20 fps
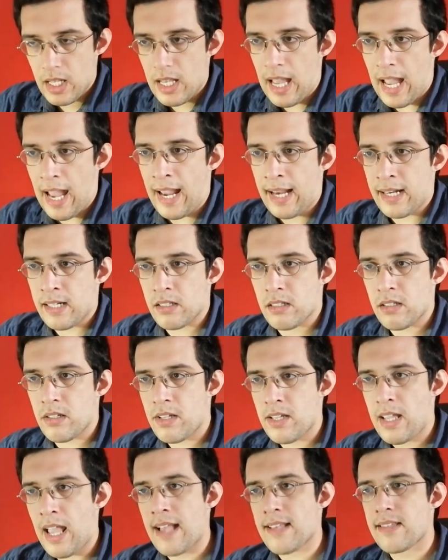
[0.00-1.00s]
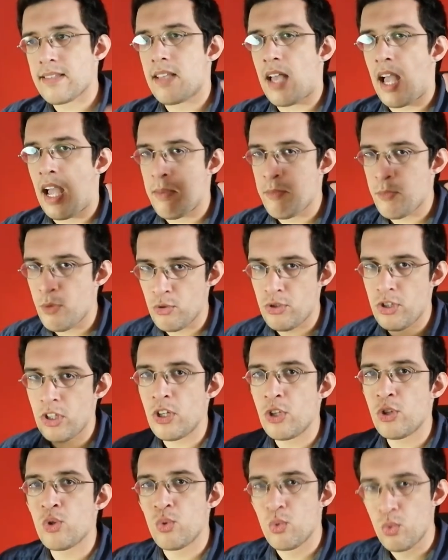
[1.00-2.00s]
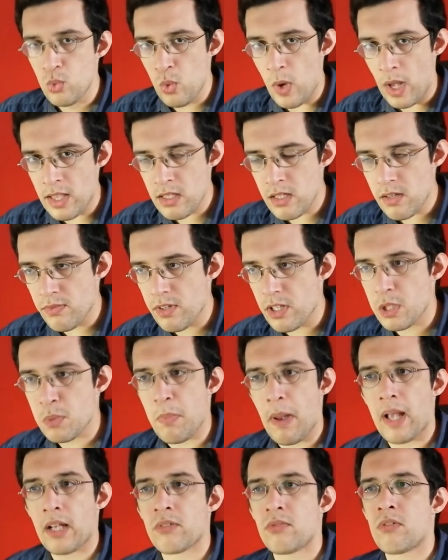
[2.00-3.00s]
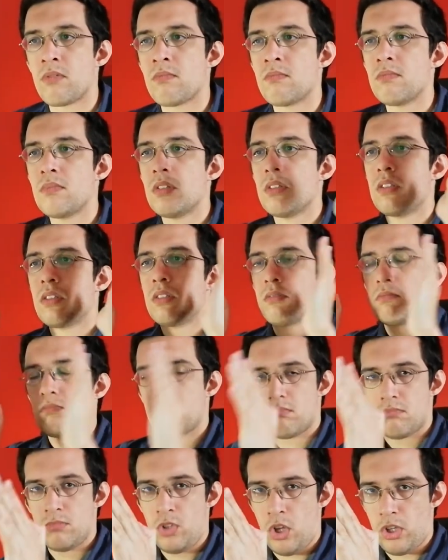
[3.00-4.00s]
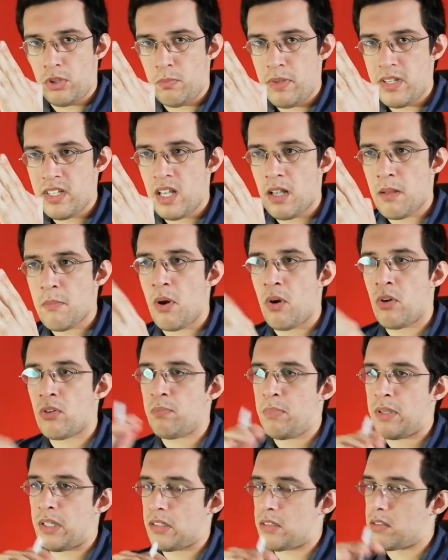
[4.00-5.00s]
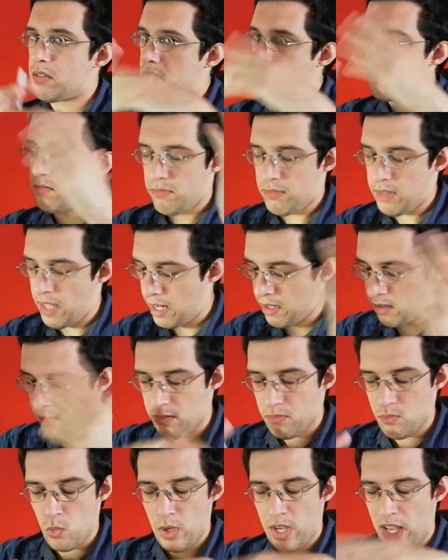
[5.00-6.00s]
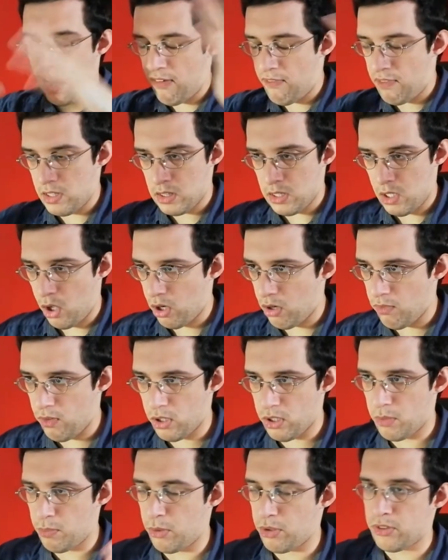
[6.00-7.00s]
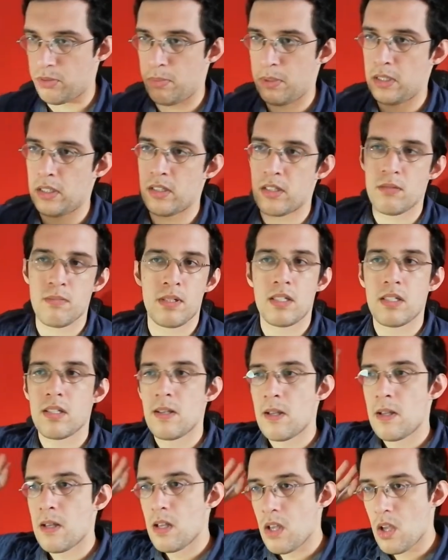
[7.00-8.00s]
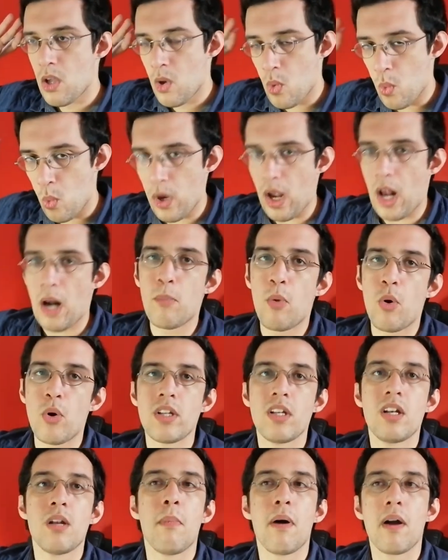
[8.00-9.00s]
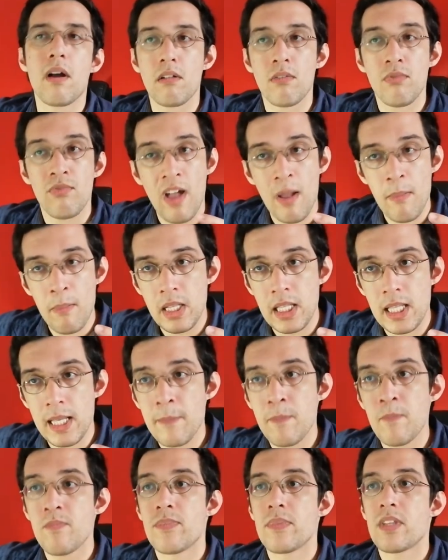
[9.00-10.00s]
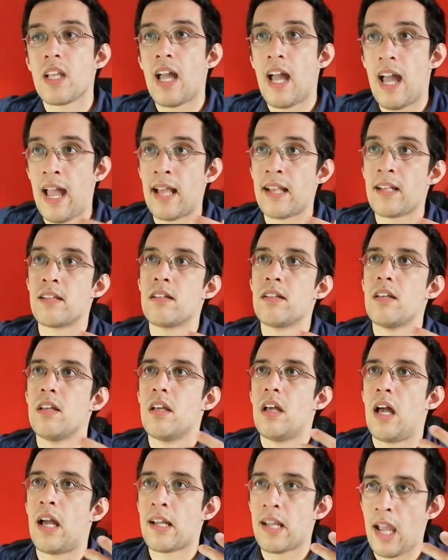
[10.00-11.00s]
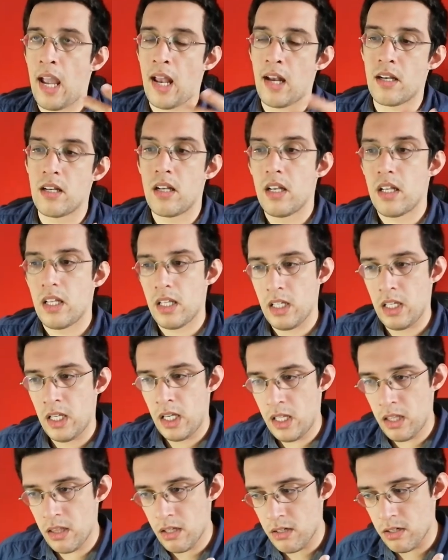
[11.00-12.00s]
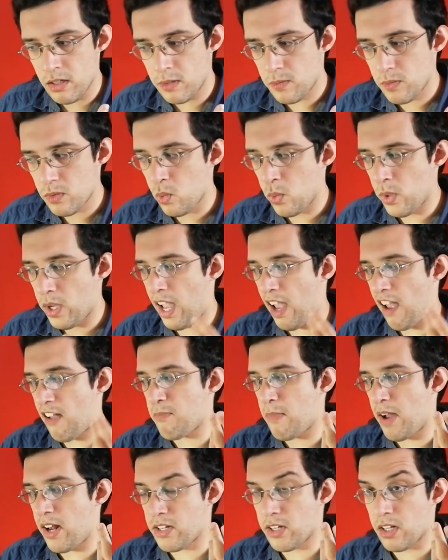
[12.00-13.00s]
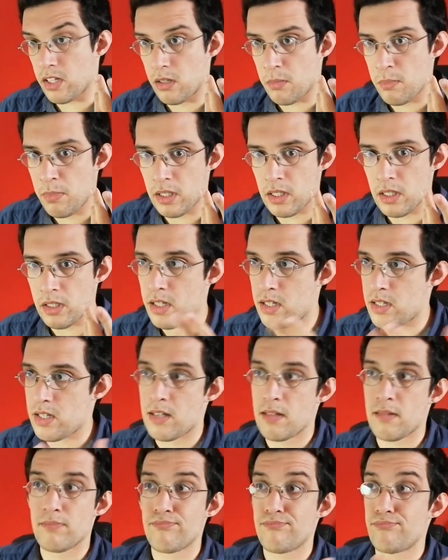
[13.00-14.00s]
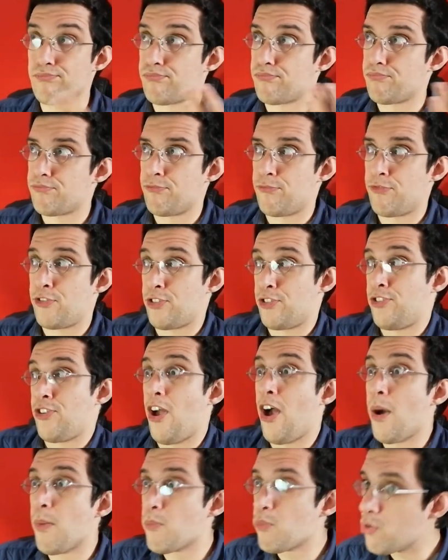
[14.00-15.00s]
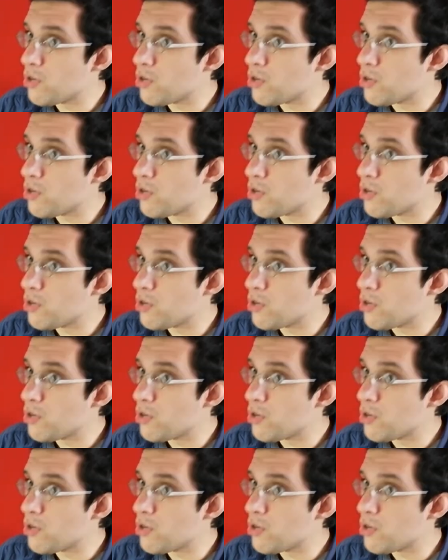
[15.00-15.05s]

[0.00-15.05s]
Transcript: and yes, I'm using the two ends of the spectrum not missing both because then we have a lot of other possibilities. But we are born in a Muggle family, and again, either we have magical abilities and for some